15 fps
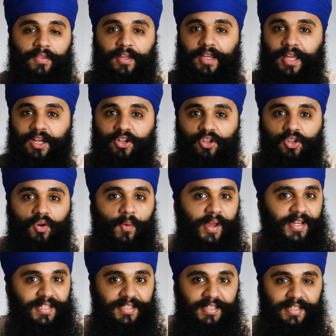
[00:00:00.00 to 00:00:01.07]
The Kindle
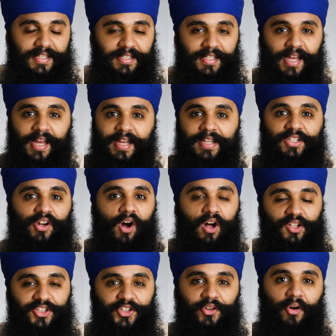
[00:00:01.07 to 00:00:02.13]
Oasis is
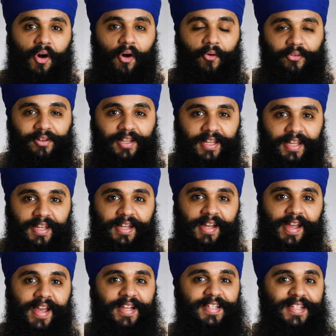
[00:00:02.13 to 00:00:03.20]
also only
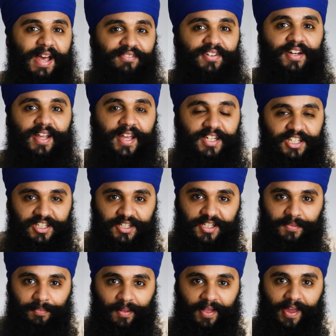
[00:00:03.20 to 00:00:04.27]
a 7-inch
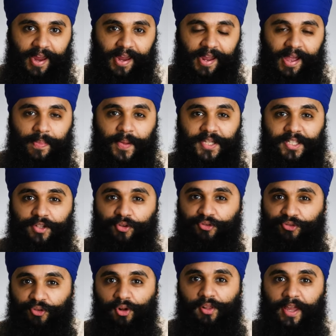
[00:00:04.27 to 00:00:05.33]
display. This is a
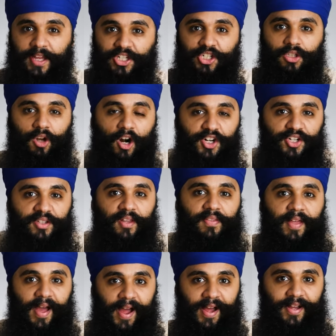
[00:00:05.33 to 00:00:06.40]
full inch larger than
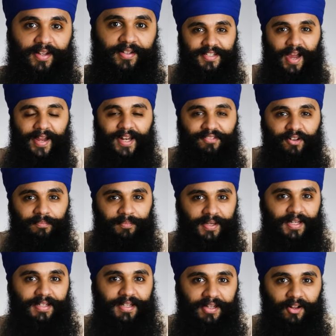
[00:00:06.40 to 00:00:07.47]
that. This is kind of a
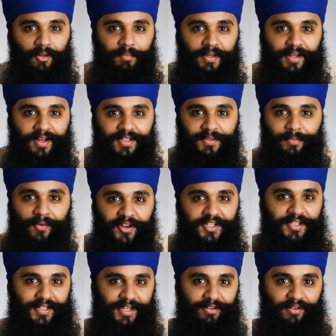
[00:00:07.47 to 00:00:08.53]
big deal because
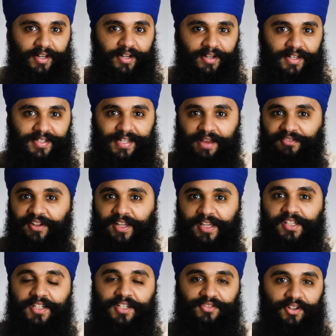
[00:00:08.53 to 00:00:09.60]
most e-readers,
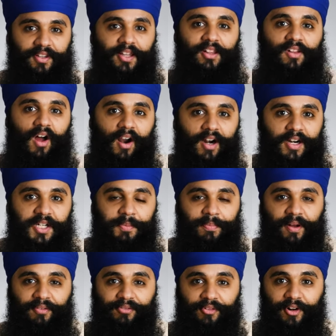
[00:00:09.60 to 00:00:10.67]
7-inch is really large,
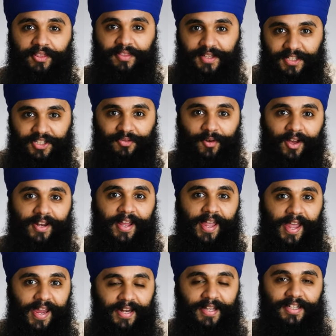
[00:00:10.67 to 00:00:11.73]
but for this one,
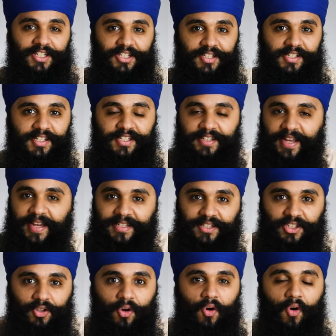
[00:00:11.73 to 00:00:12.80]
8 inches, it takes
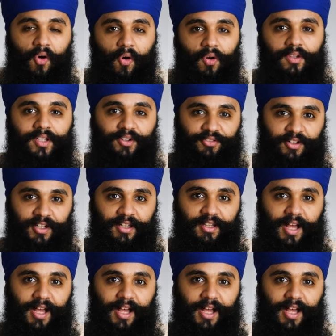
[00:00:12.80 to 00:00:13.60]
it to a whole different